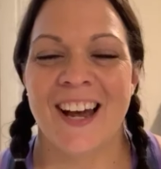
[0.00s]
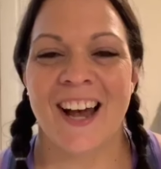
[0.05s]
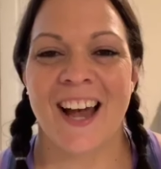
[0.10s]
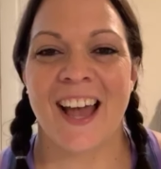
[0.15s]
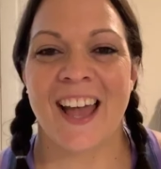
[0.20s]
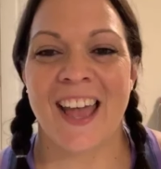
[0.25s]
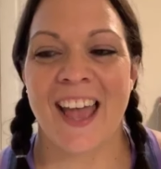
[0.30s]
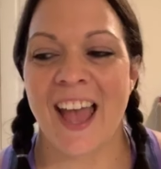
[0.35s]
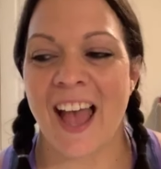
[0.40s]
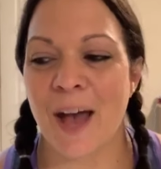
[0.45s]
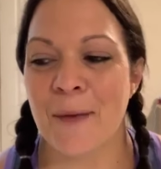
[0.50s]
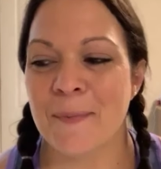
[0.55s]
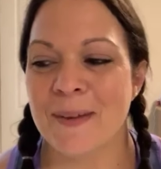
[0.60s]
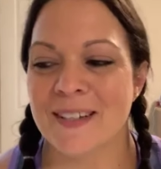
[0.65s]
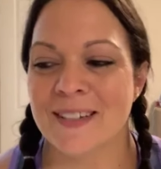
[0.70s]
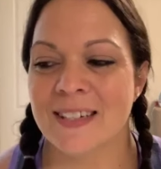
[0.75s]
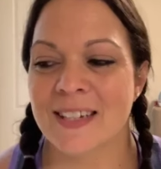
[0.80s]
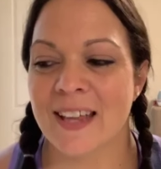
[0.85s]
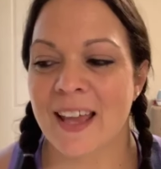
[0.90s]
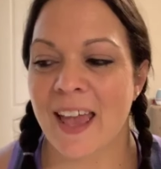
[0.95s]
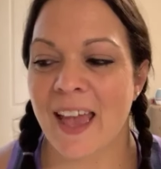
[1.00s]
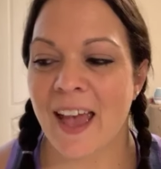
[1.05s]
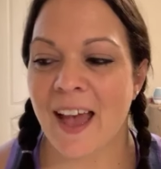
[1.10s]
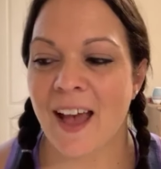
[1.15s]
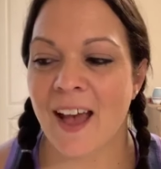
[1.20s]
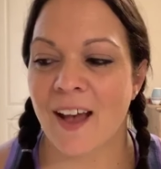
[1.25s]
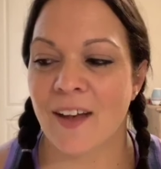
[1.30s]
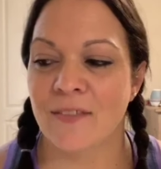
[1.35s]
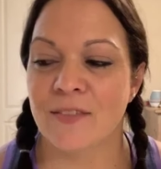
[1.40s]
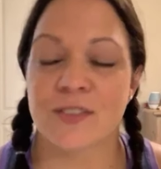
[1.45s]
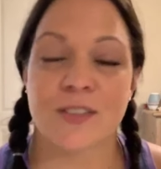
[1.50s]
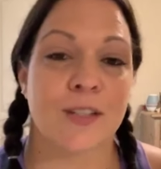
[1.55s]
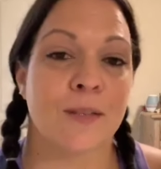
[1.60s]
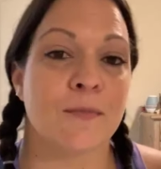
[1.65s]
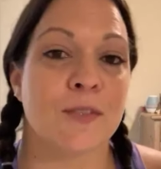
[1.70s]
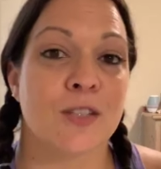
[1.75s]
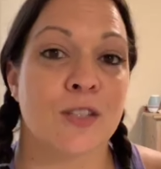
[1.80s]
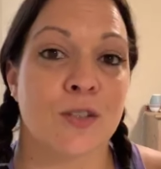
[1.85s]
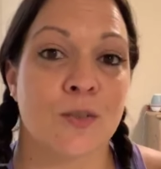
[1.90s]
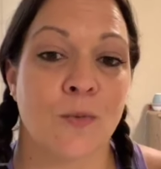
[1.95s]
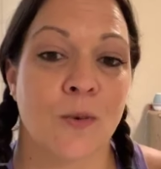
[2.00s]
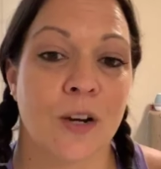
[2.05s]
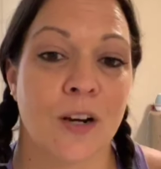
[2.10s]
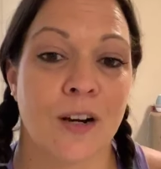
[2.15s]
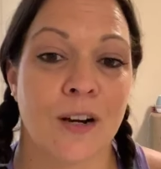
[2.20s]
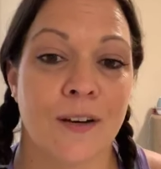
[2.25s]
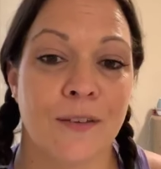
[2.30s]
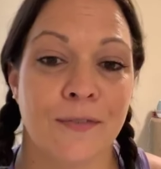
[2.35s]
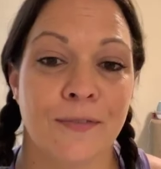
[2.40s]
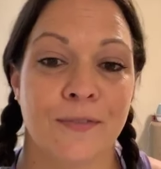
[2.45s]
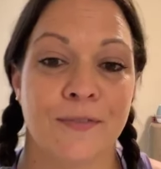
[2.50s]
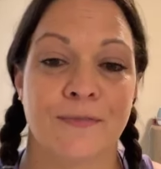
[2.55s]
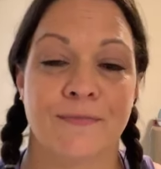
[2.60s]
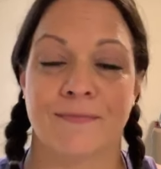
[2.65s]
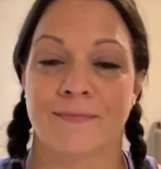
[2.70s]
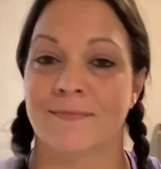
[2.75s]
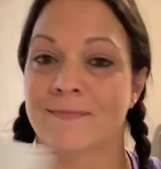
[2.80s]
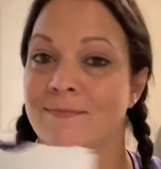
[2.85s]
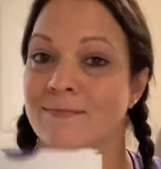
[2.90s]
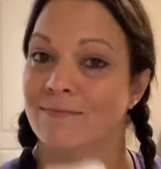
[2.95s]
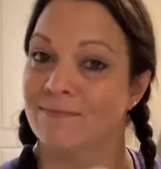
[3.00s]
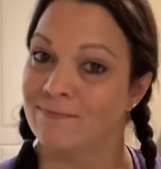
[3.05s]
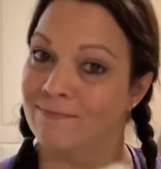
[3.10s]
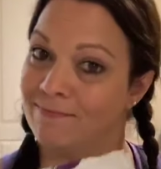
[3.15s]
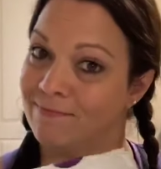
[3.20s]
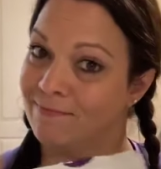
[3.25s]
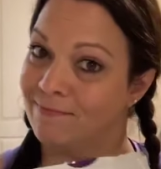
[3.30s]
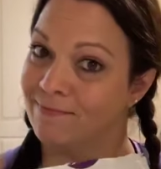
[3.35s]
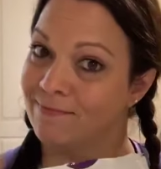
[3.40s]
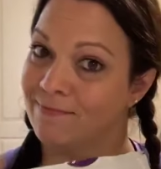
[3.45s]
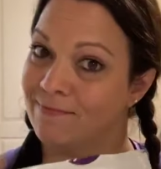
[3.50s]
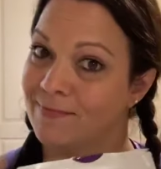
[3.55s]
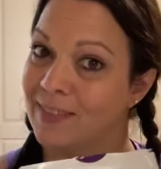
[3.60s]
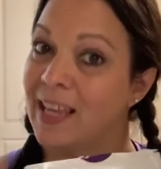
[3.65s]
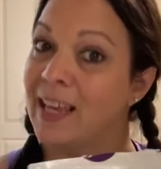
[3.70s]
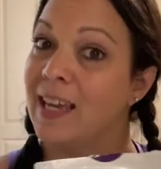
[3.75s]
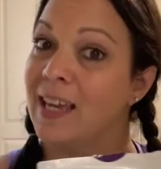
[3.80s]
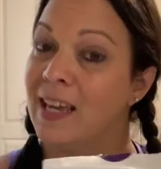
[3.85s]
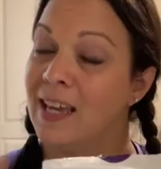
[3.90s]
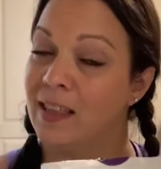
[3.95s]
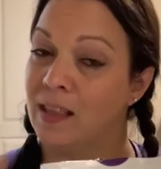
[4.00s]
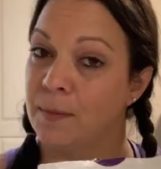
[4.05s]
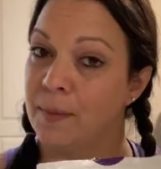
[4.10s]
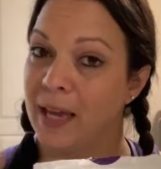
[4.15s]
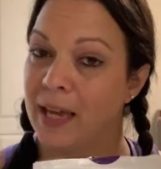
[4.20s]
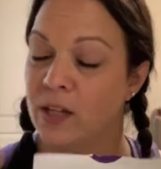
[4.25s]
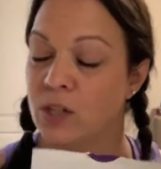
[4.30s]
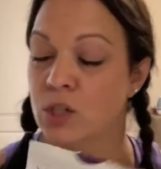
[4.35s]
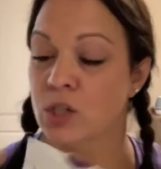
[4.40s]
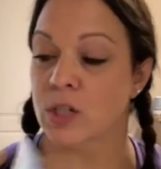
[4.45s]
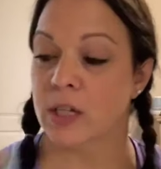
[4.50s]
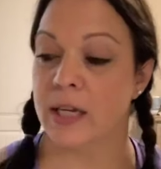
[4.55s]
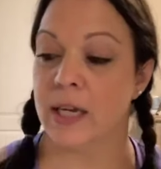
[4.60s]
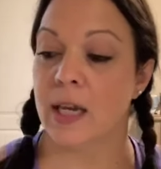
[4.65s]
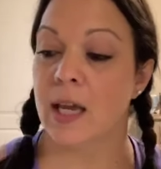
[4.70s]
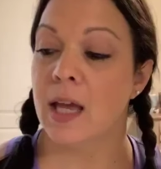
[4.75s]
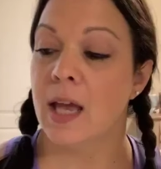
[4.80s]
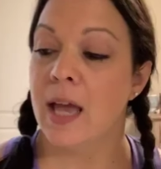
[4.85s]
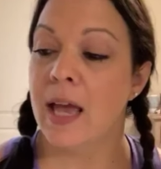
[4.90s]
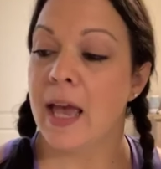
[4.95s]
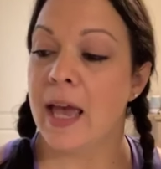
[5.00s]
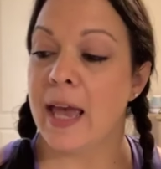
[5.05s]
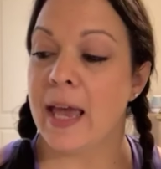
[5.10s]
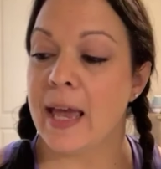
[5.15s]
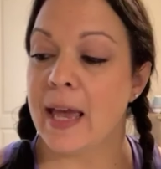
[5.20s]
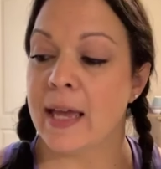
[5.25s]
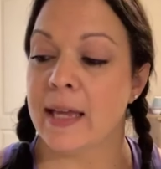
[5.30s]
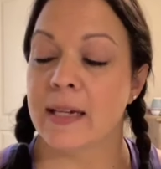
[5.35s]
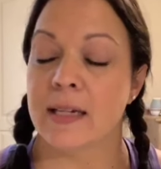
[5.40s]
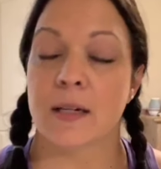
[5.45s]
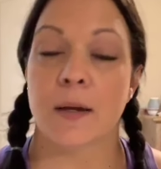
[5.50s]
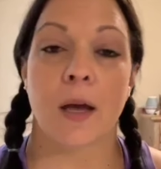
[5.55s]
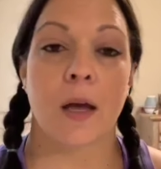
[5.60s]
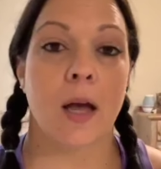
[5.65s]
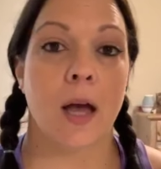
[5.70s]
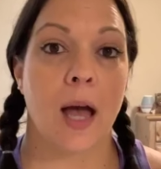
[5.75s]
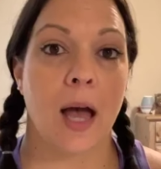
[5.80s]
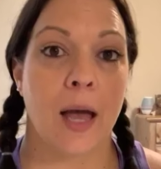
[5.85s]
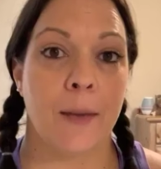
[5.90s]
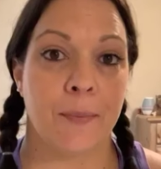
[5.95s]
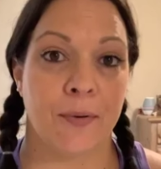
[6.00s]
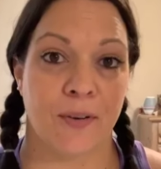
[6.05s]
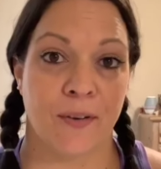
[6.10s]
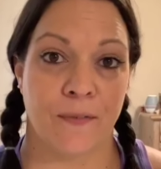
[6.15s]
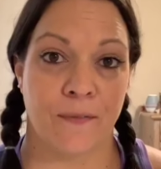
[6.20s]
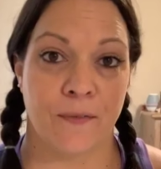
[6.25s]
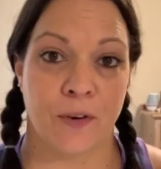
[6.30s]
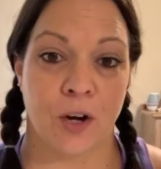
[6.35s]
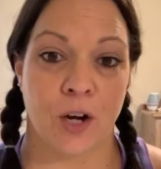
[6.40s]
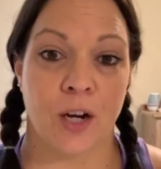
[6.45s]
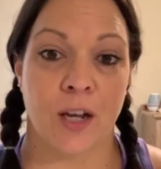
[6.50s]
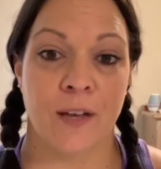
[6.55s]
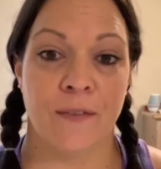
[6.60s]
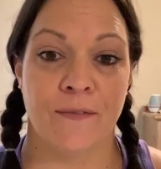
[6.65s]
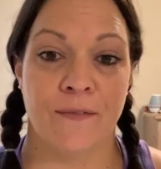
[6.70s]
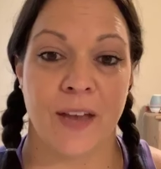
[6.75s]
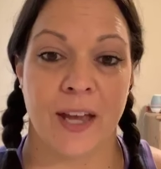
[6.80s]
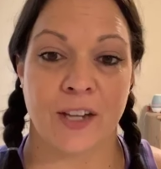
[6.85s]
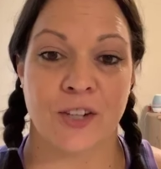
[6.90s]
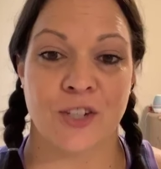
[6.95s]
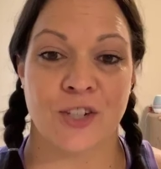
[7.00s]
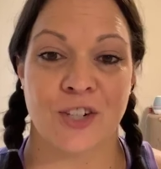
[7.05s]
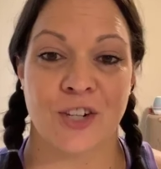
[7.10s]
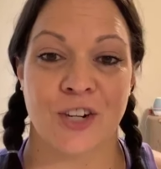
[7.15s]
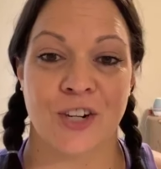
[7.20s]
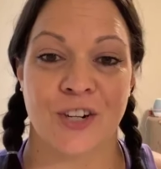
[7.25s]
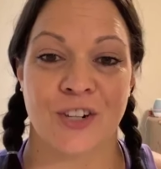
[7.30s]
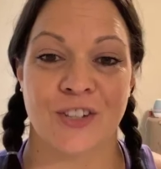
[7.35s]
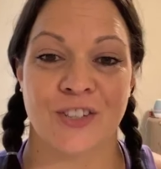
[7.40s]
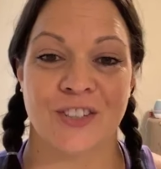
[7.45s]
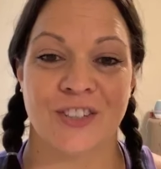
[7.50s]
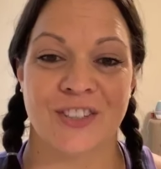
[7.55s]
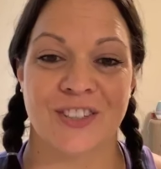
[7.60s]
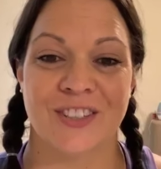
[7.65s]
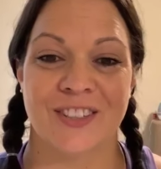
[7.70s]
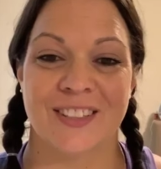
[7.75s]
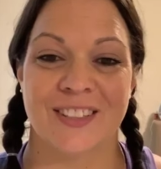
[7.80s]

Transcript: I happen to have some Swerve in the pantry, and I prefer confectioners.